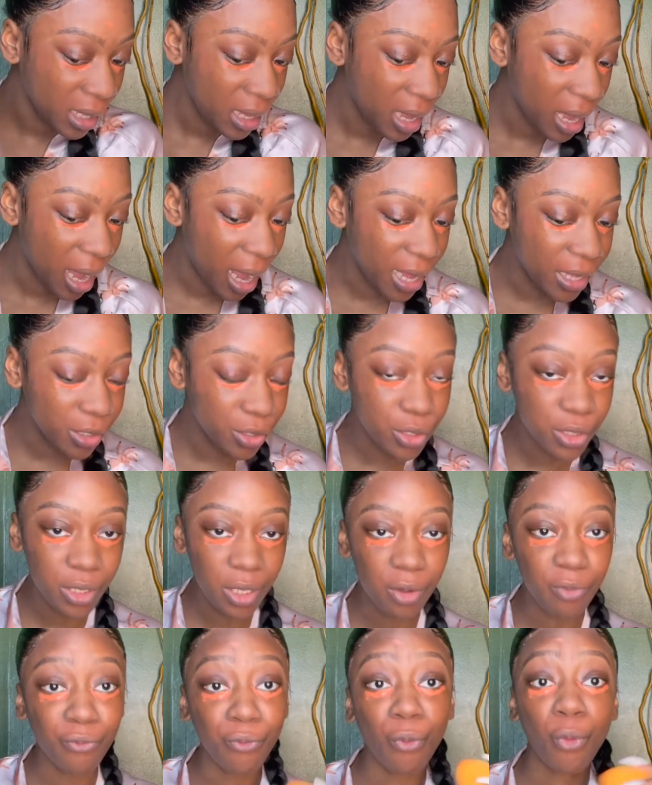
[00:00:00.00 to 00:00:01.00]
I used to
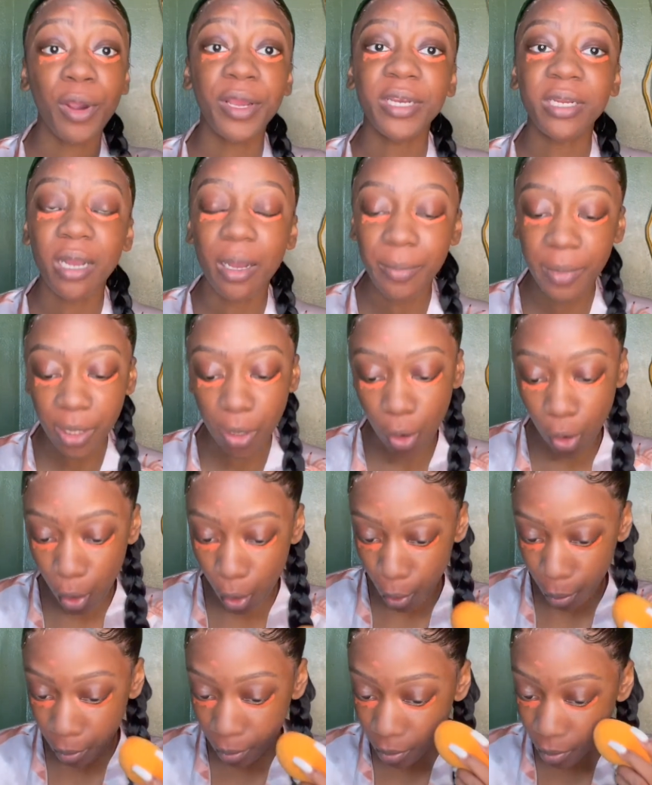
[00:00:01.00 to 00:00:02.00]
avoid coming
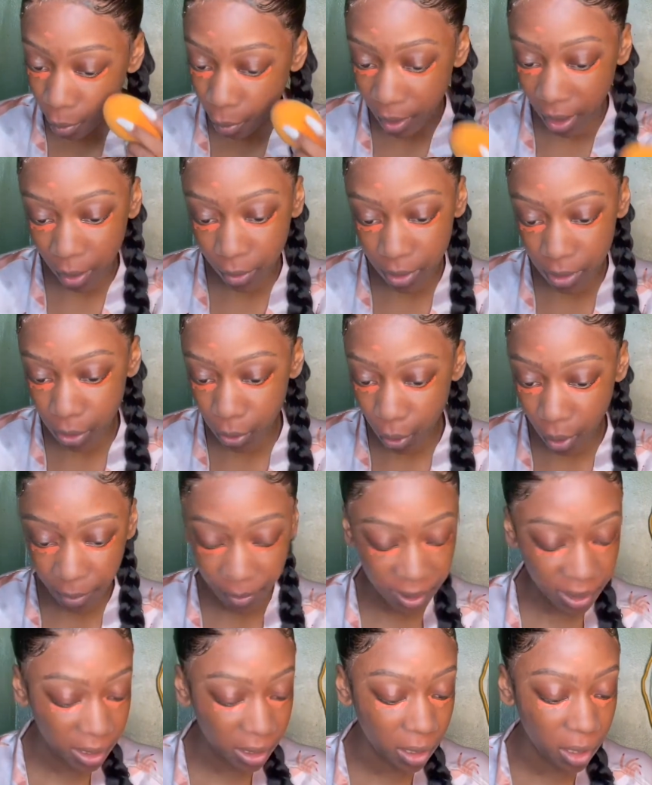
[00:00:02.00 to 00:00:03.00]
home when I was
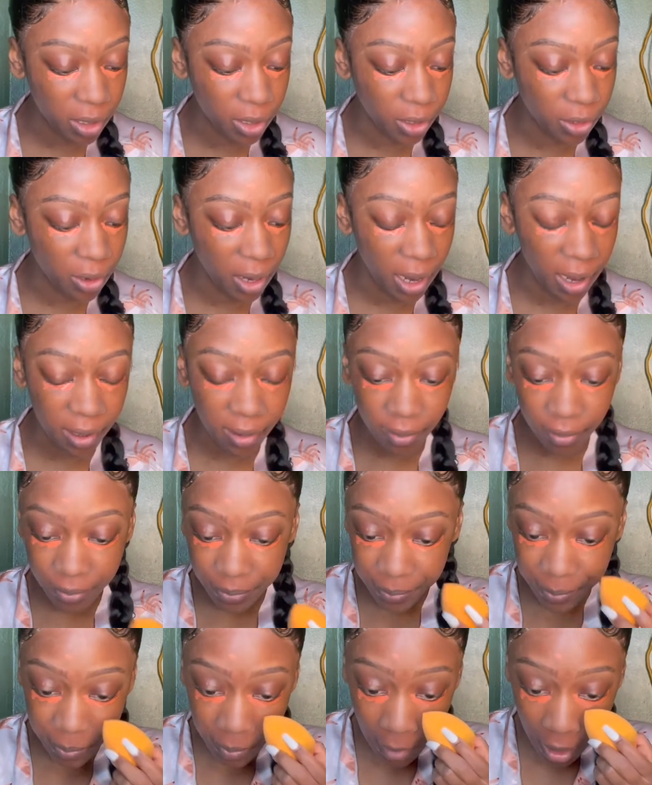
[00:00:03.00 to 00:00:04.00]
dorming in undergrad,
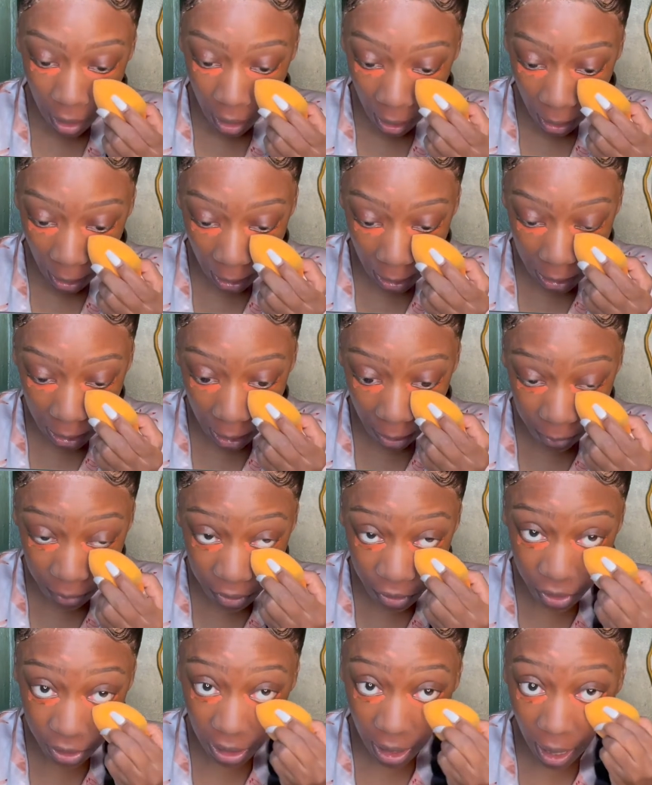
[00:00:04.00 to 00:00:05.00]
and how much
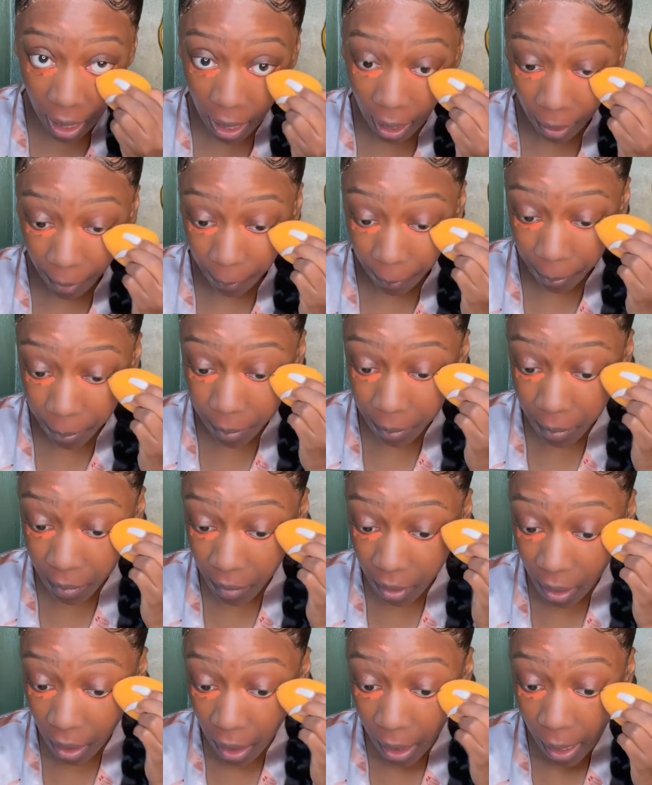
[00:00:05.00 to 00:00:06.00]
time
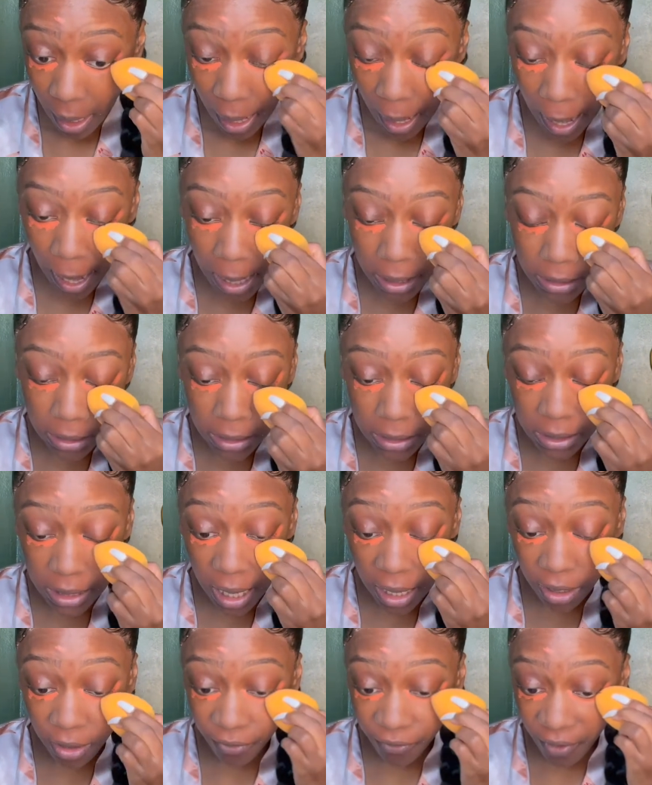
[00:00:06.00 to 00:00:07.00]
I had to
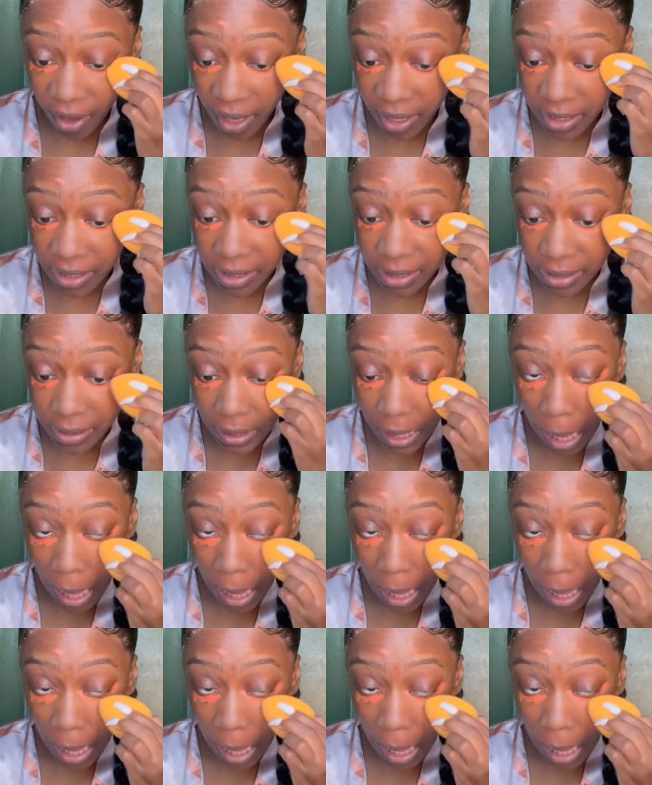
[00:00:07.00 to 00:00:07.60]
sacrifice